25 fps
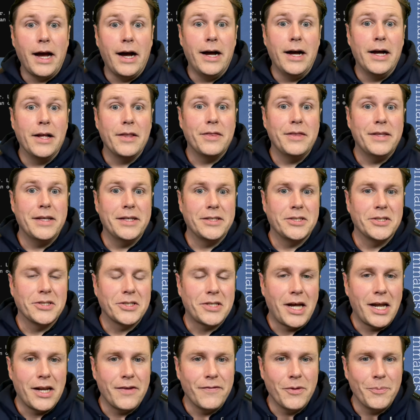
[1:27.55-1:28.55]
This is
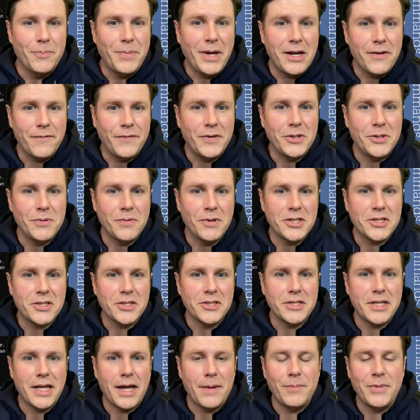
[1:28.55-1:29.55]
kind of a benefit to us because
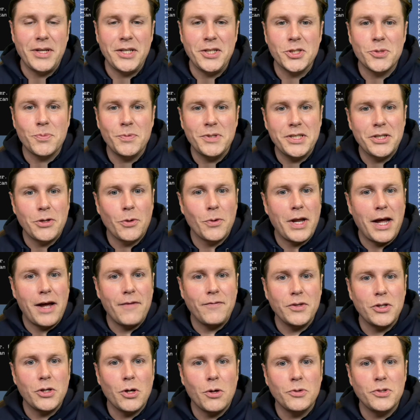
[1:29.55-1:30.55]
that means we don't have
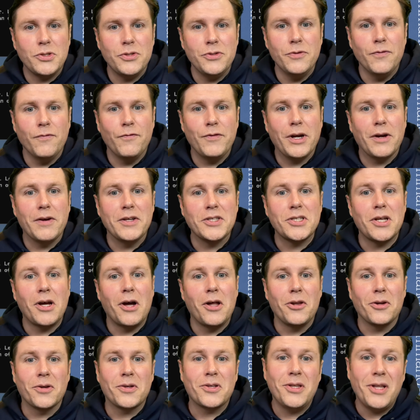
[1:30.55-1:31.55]
to go to various
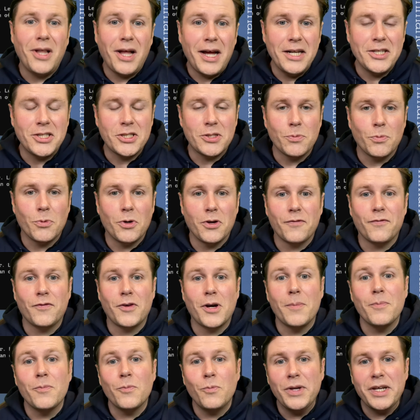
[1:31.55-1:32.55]
other clients to work
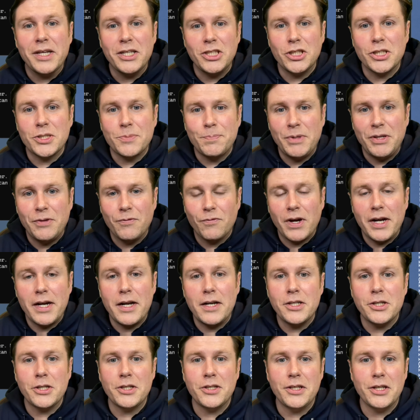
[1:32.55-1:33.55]
from. We can just be right on
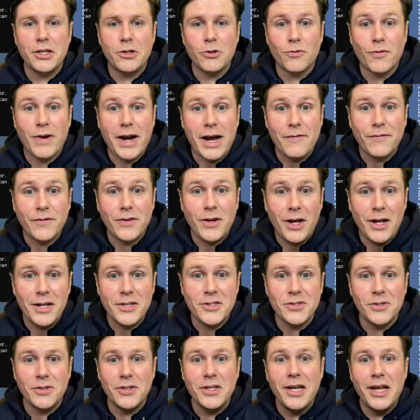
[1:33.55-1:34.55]
the Karaf
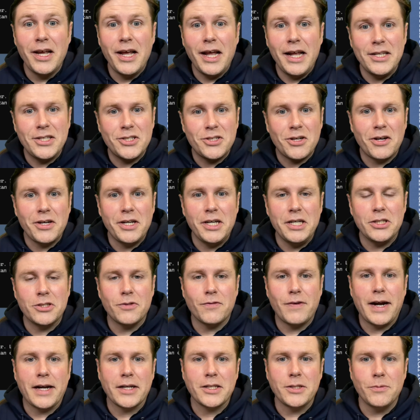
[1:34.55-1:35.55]
console and start
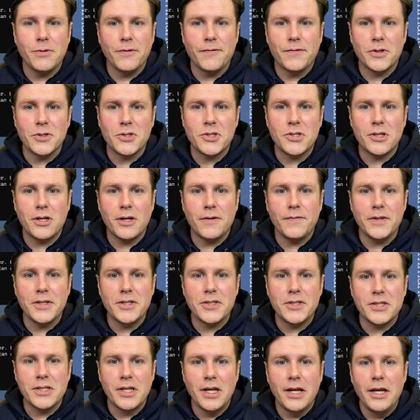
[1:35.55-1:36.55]
interacting with our
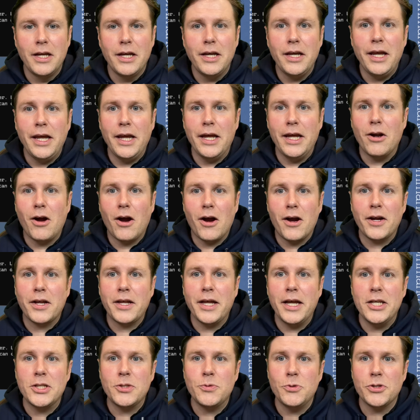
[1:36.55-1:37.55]
service. In our
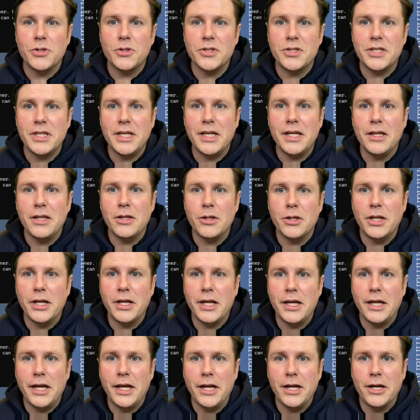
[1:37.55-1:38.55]
case, you can see
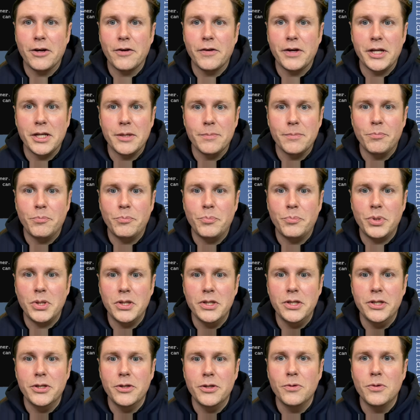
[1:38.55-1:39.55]
here in
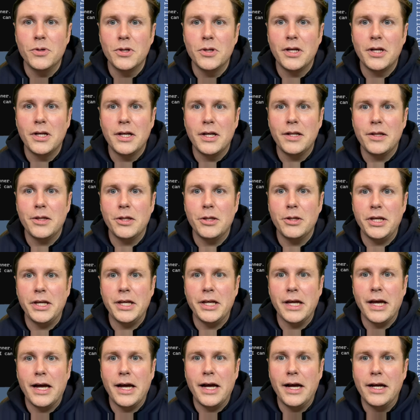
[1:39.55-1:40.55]
blue
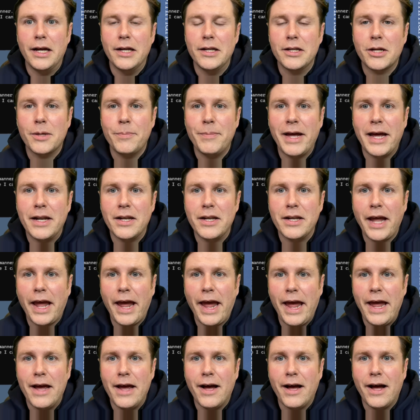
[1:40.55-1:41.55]
the command
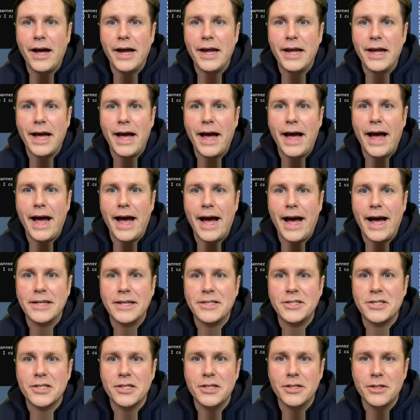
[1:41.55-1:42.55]
AI
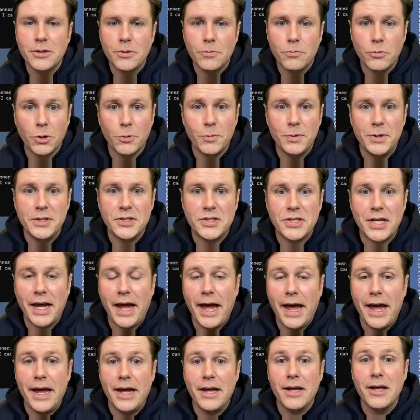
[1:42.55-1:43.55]
ask, where we'd say,
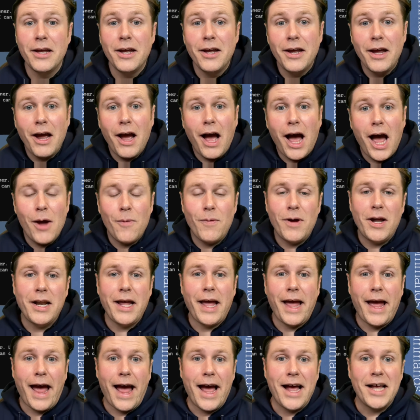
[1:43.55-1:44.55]
hey, I want
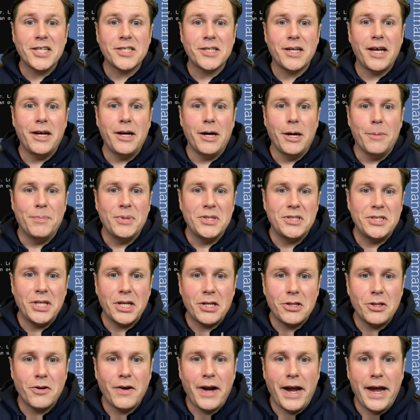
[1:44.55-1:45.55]
to ask a
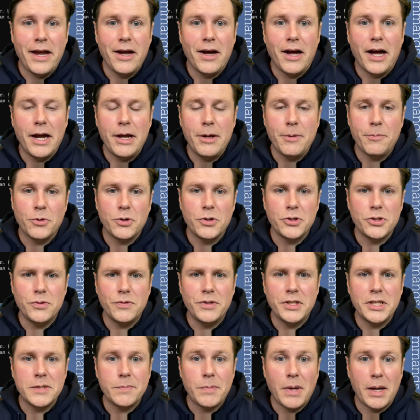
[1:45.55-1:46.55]
particular AI, and we're doing
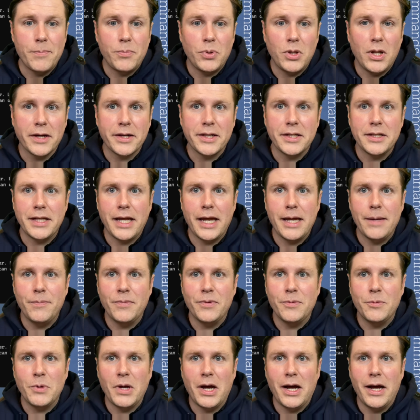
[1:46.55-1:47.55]
this by plugin name,
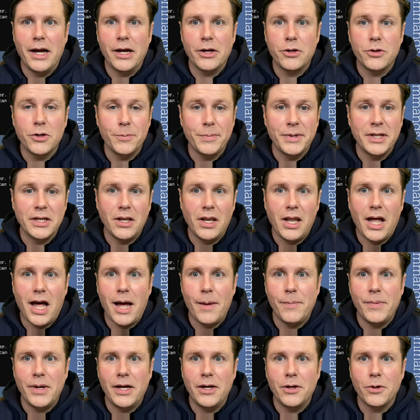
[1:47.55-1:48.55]
it could have been
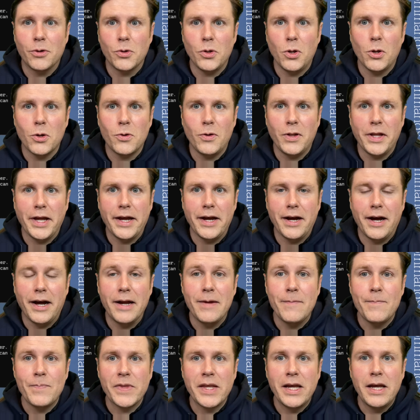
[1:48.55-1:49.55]
Llama or local AI,
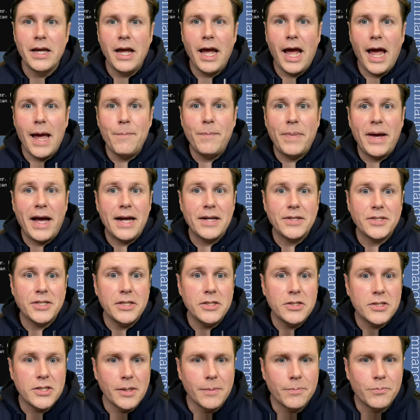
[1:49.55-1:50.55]
and pass in
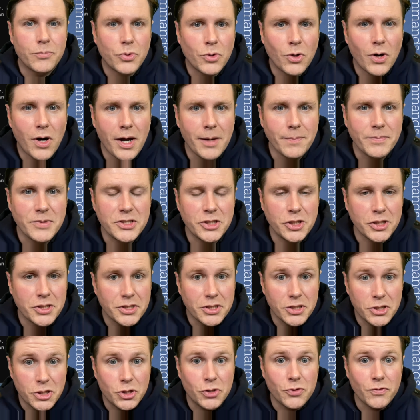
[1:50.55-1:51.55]
some prompt, just a
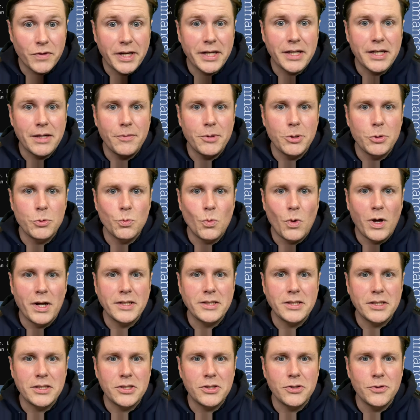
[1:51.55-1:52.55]
string that we would want
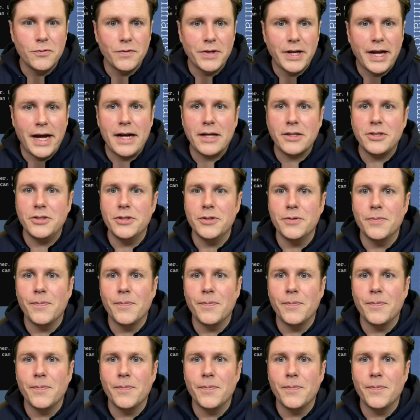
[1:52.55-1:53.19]
it to react to.